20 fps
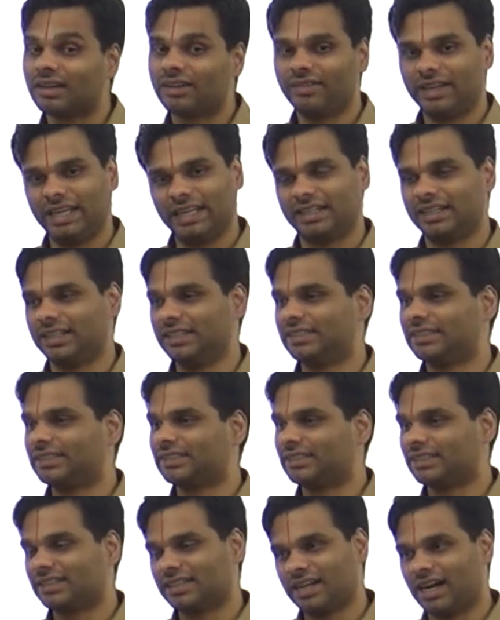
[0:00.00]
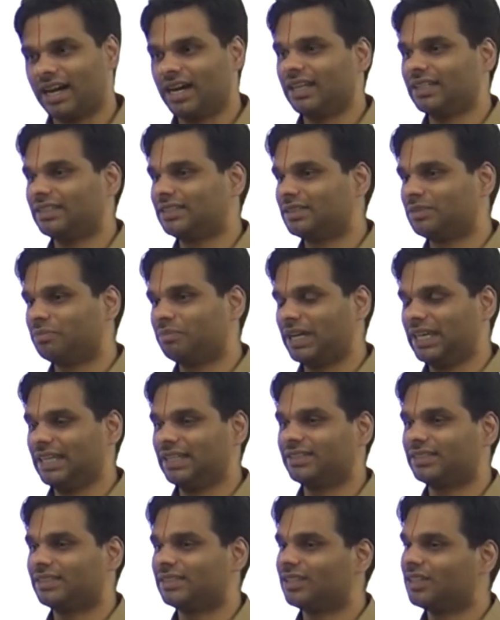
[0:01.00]
Vehicles, cars,
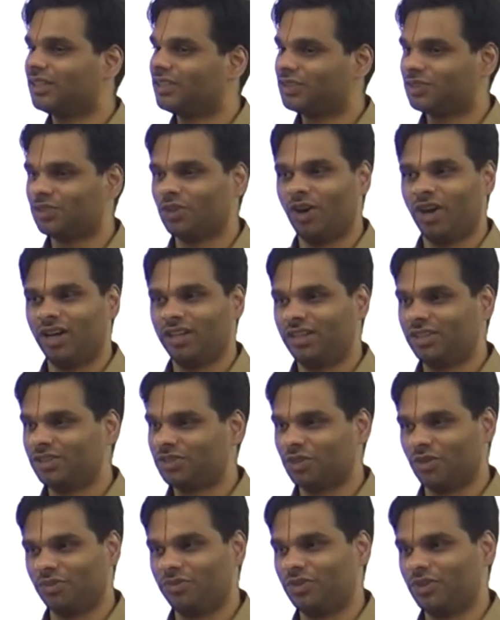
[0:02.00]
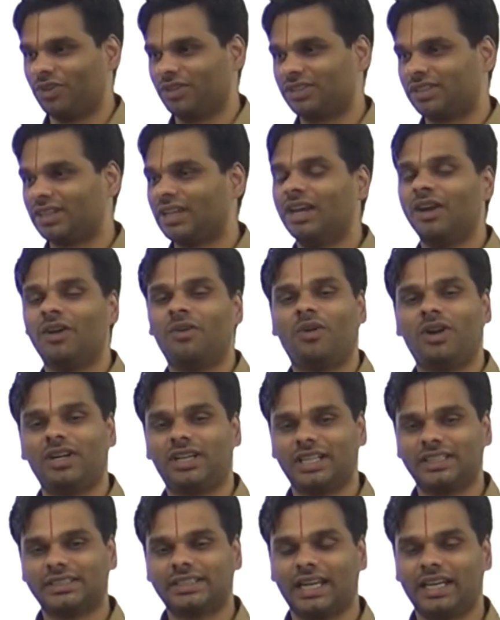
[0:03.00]
bikes, so on and so forth.
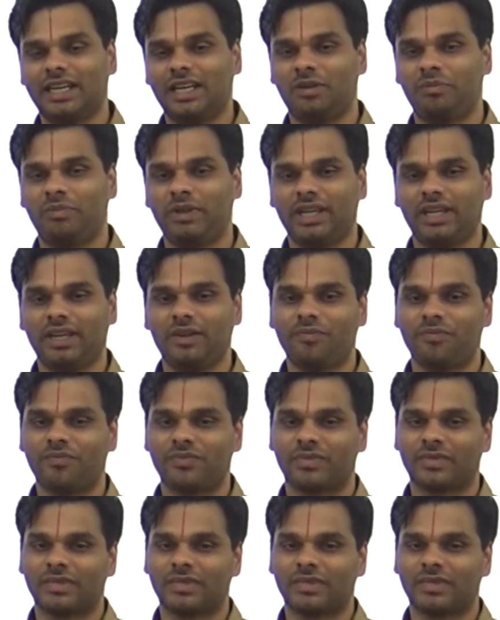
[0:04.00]
What else can it be?